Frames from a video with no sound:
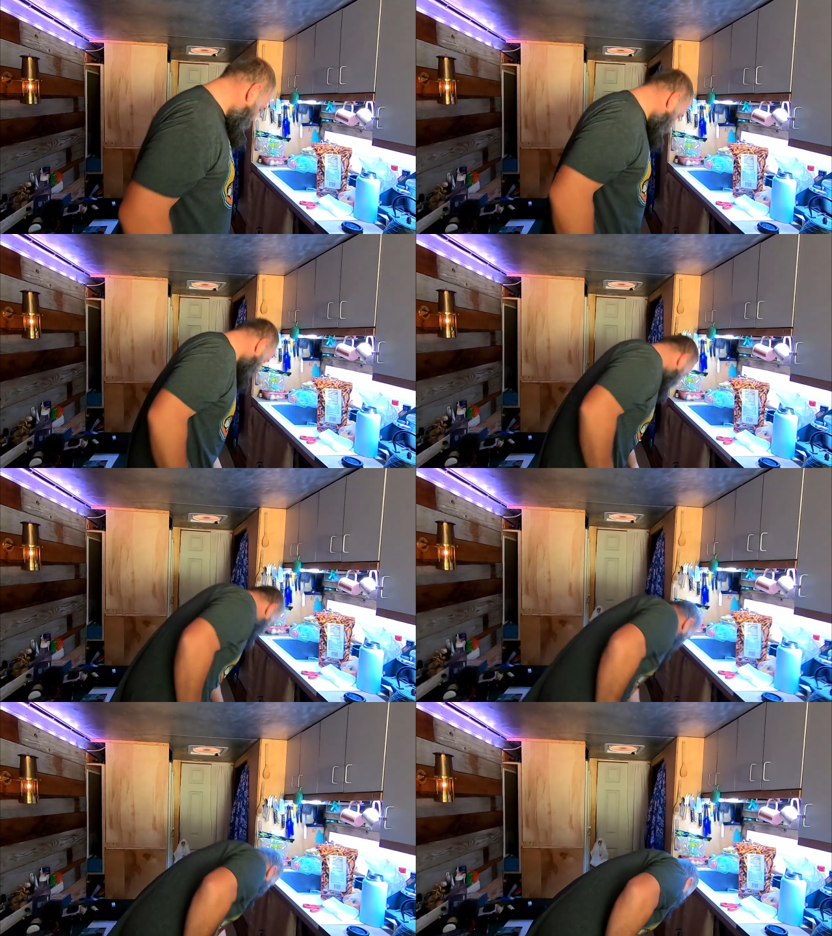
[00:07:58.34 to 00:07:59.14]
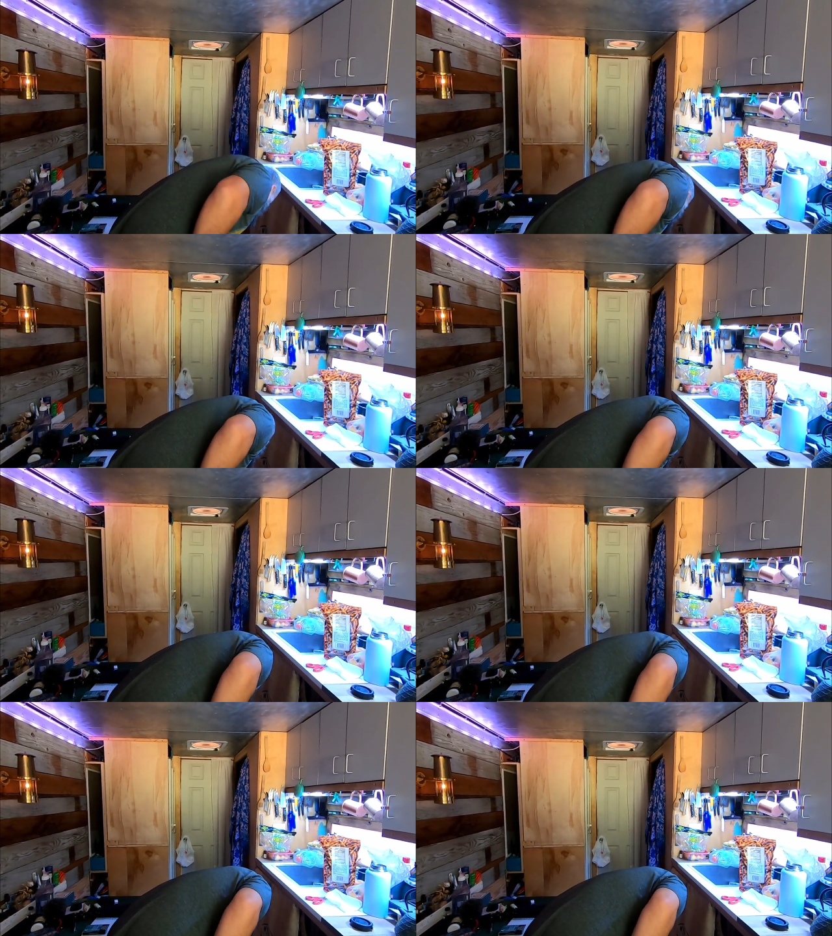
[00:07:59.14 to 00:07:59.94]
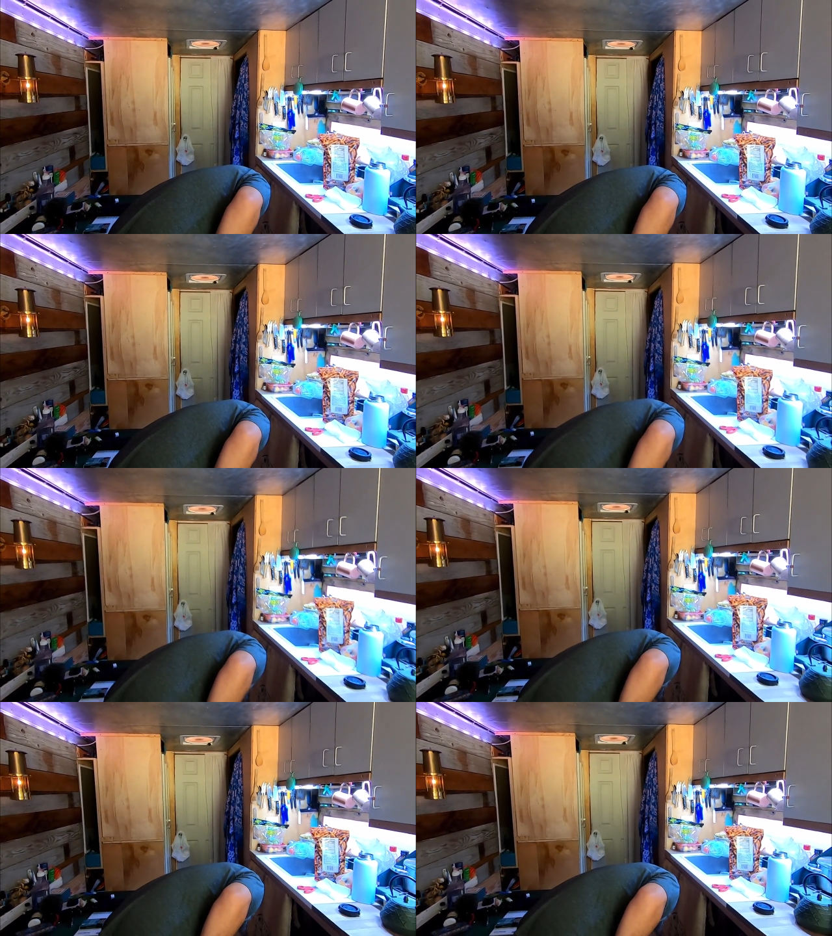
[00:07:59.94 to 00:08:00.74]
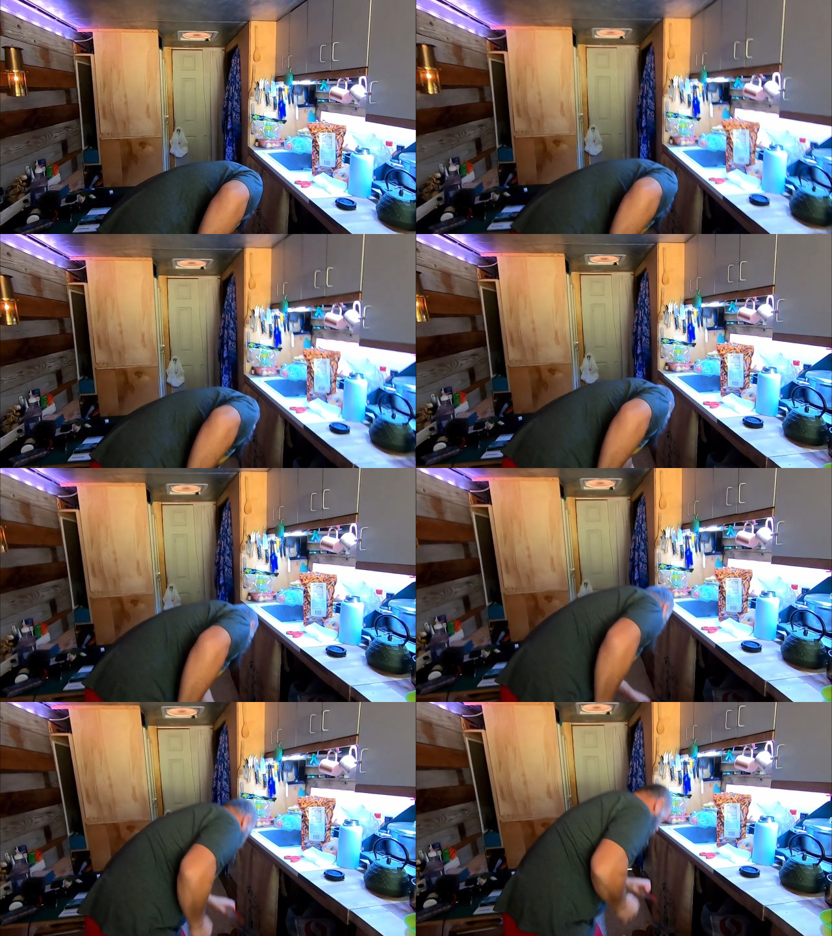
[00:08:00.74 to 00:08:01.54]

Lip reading: Nobody's mouth can be seen.